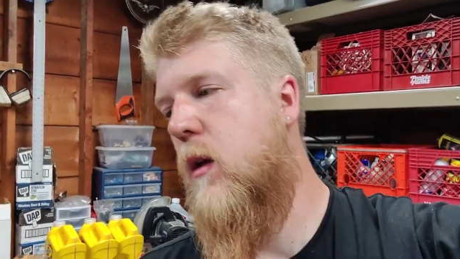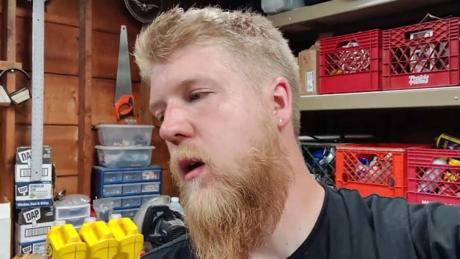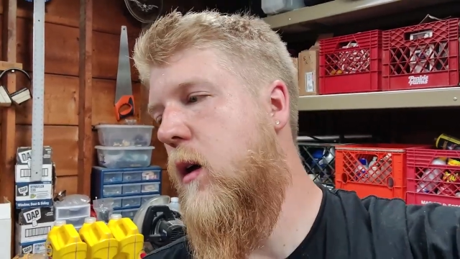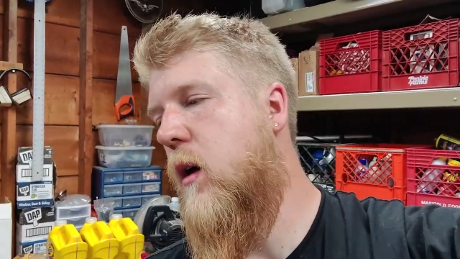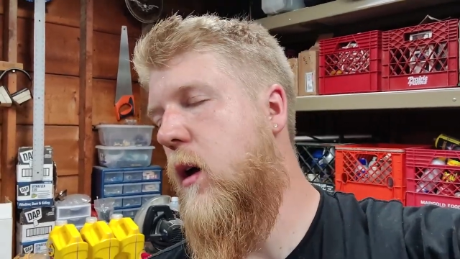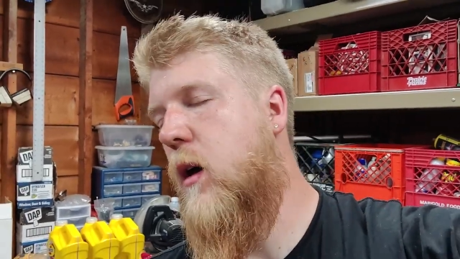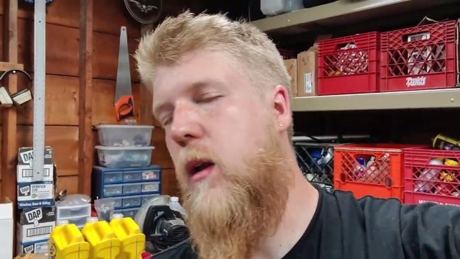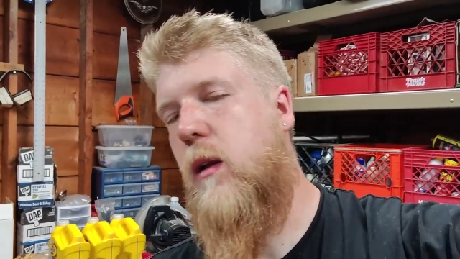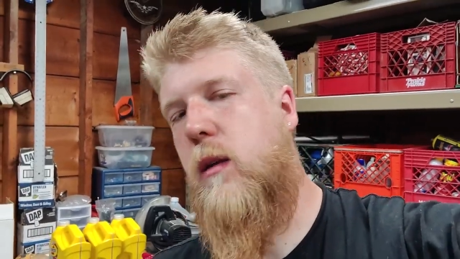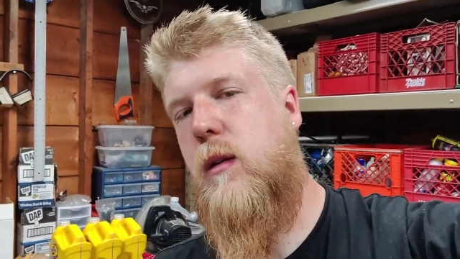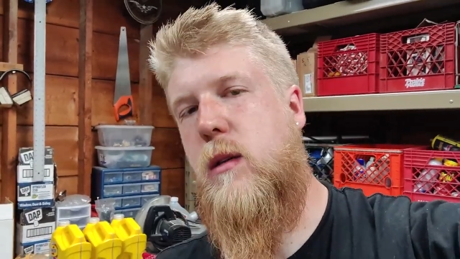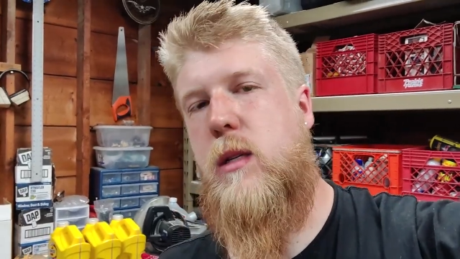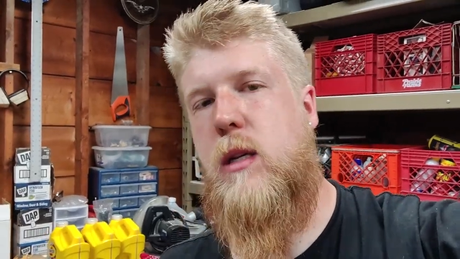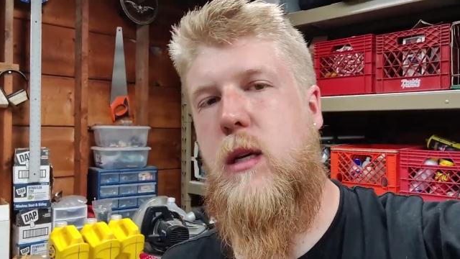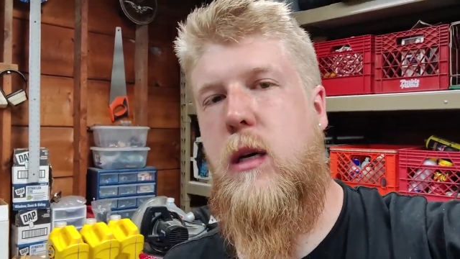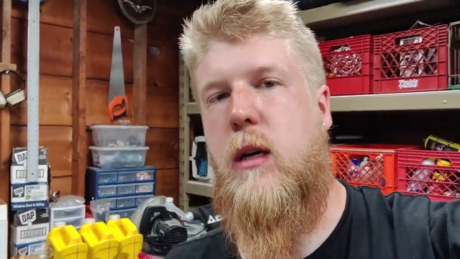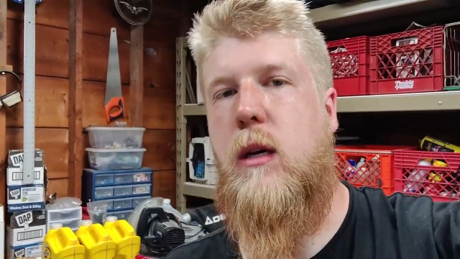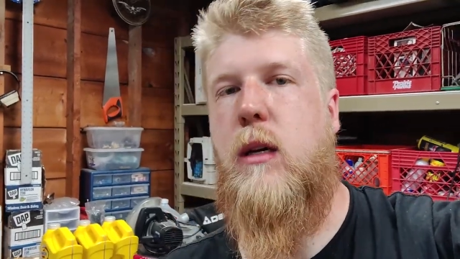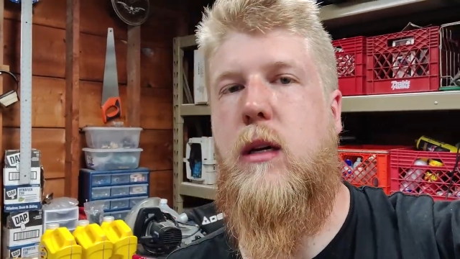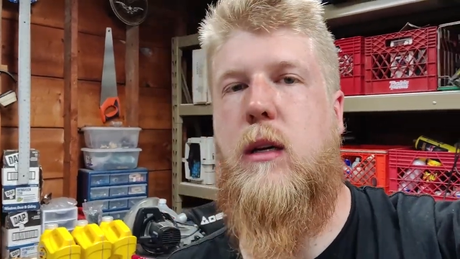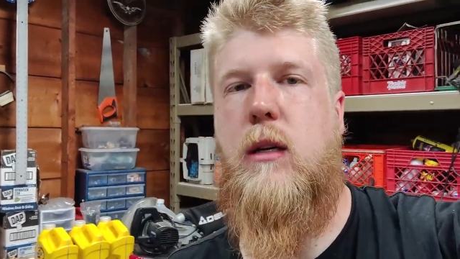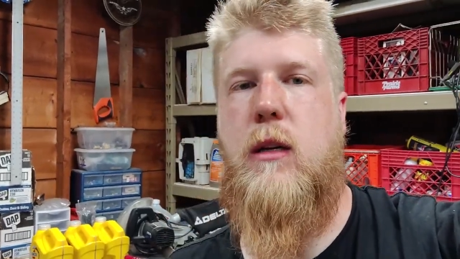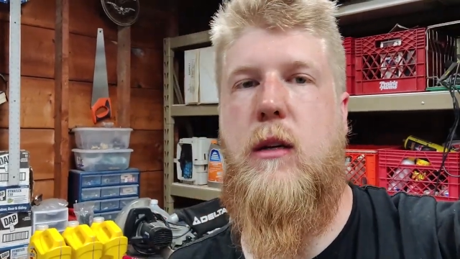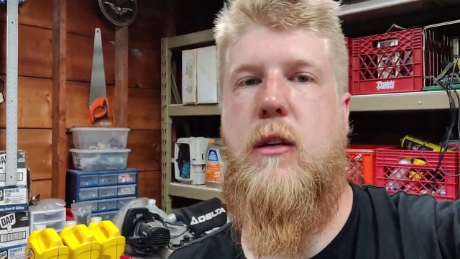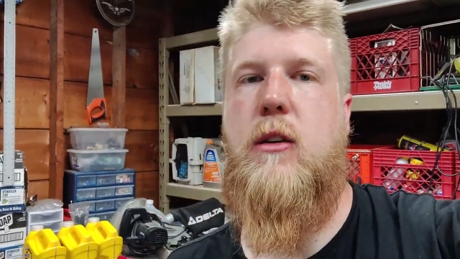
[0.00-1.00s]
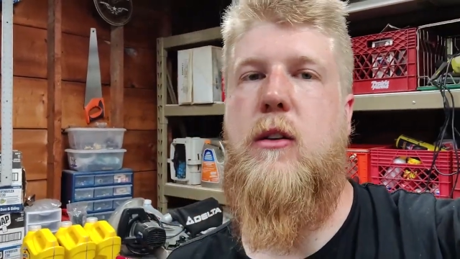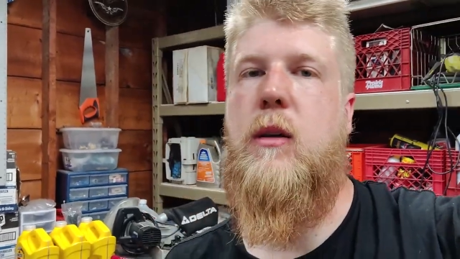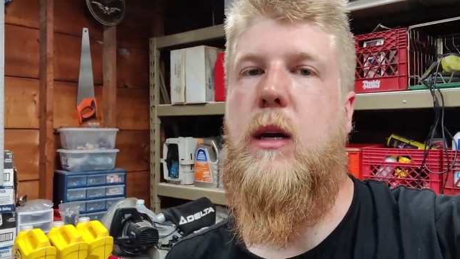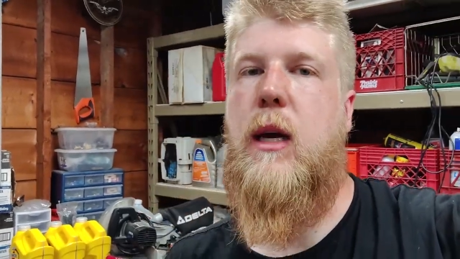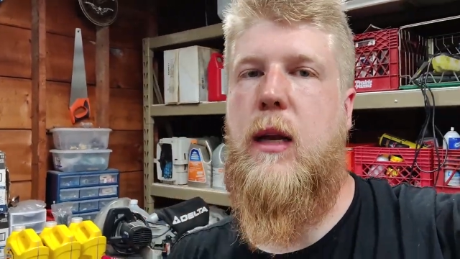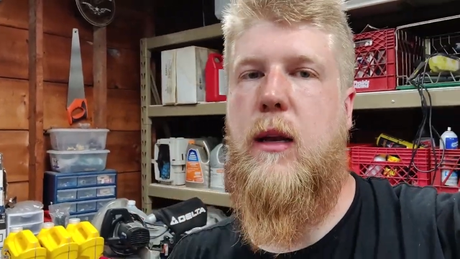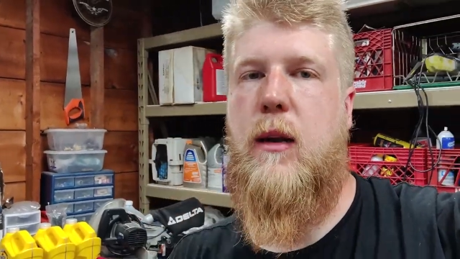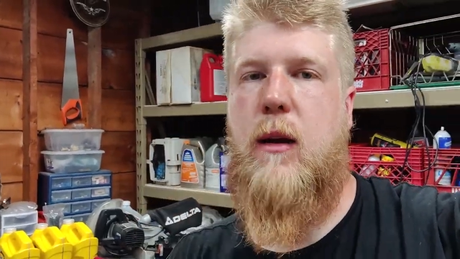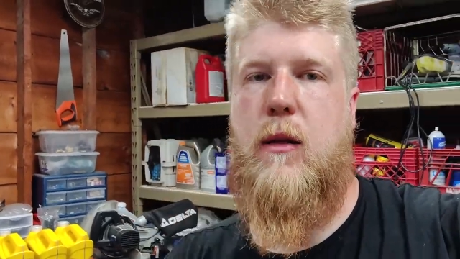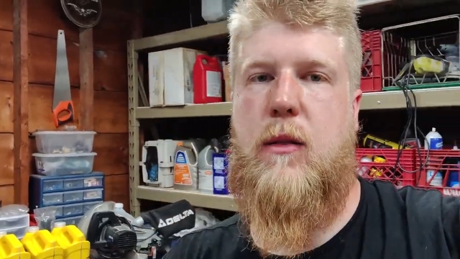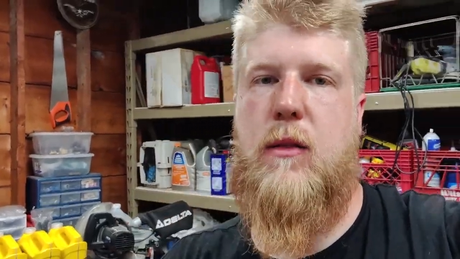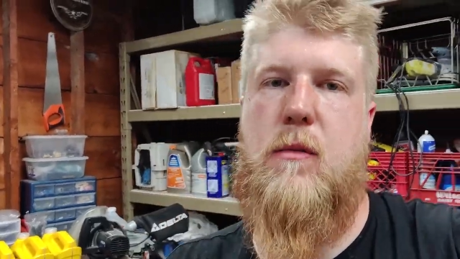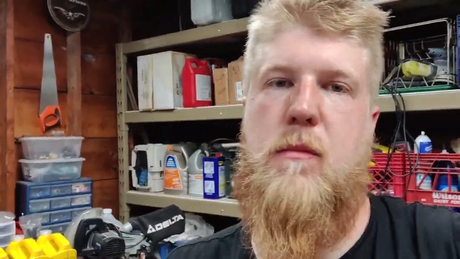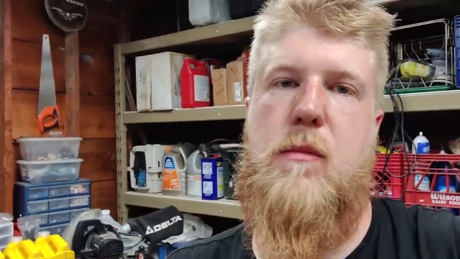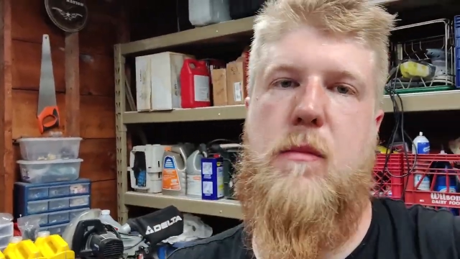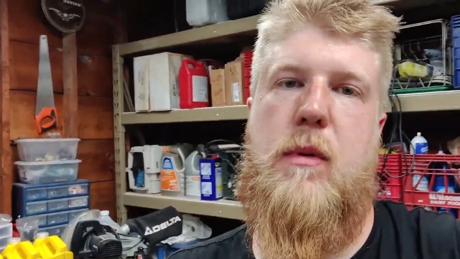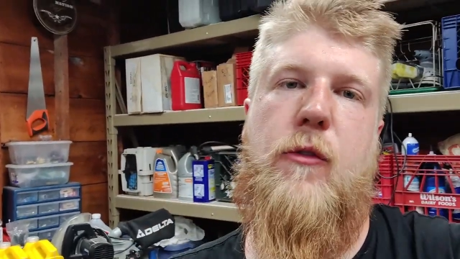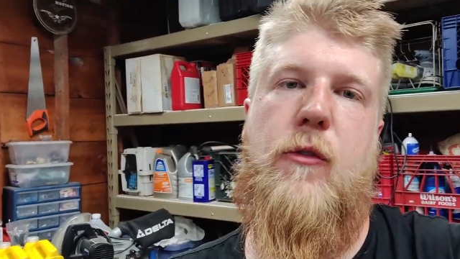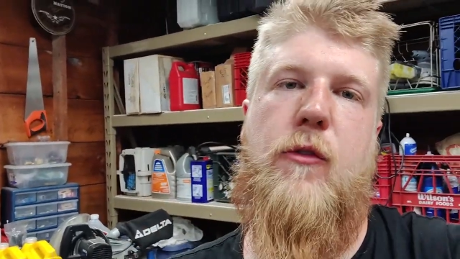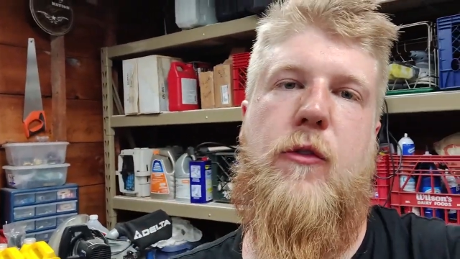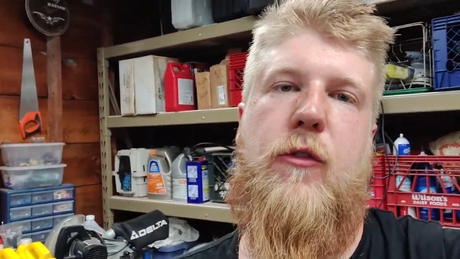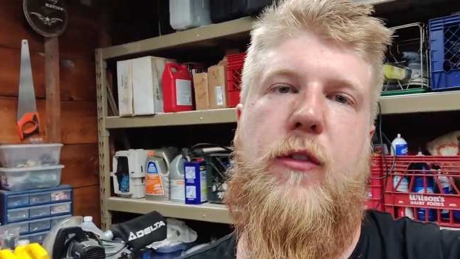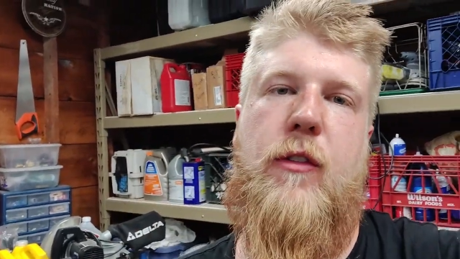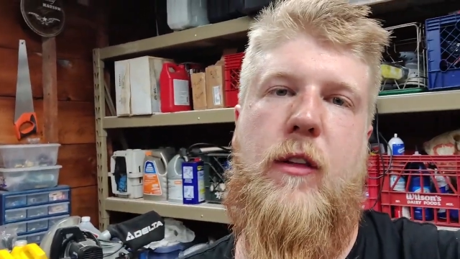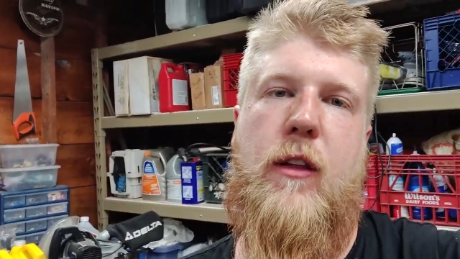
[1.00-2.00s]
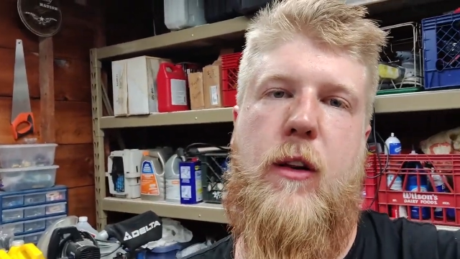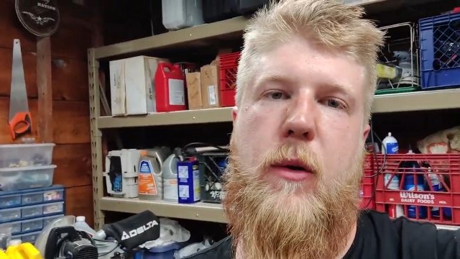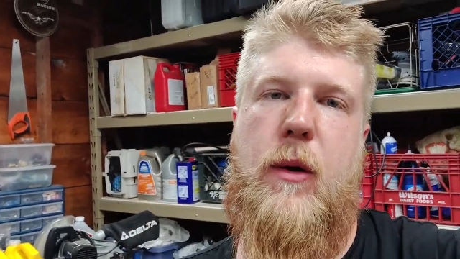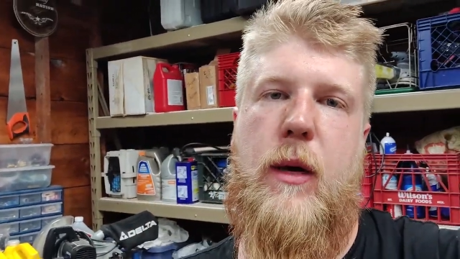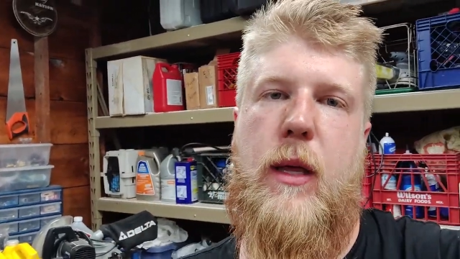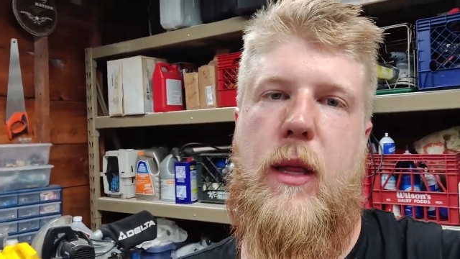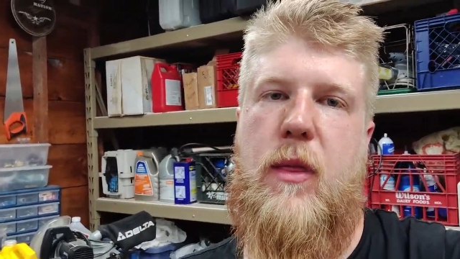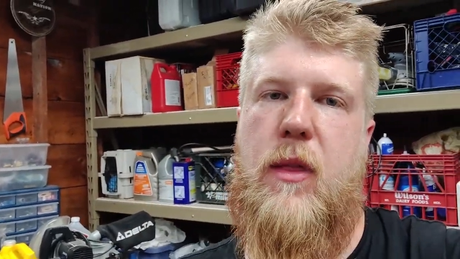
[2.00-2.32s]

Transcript: until you get nothing but fluid.